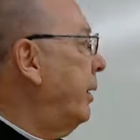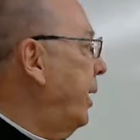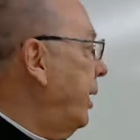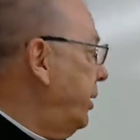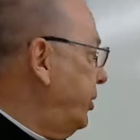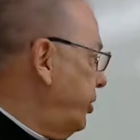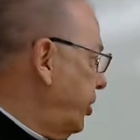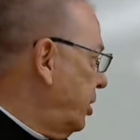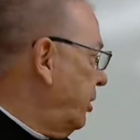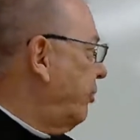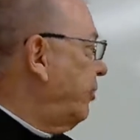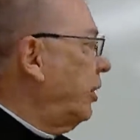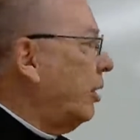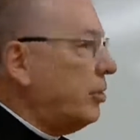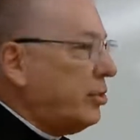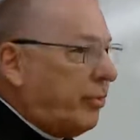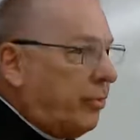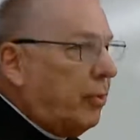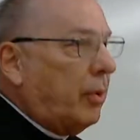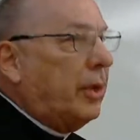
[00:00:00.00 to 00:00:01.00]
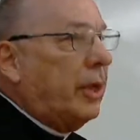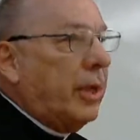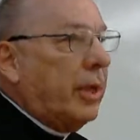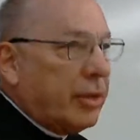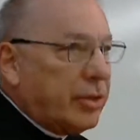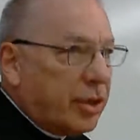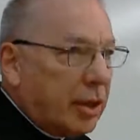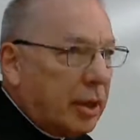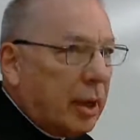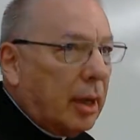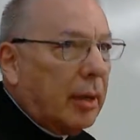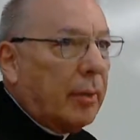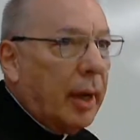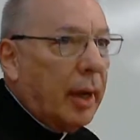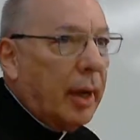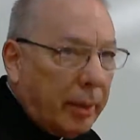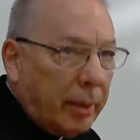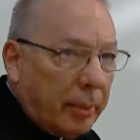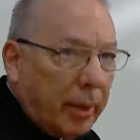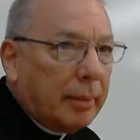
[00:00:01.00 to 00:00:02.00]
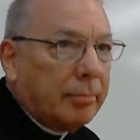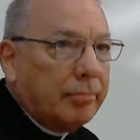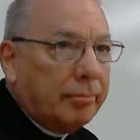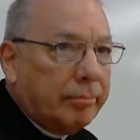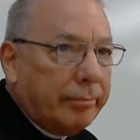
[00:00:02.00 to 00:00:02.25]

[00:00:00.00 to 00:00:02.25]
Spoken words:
it should have closed 40 years ago anyway.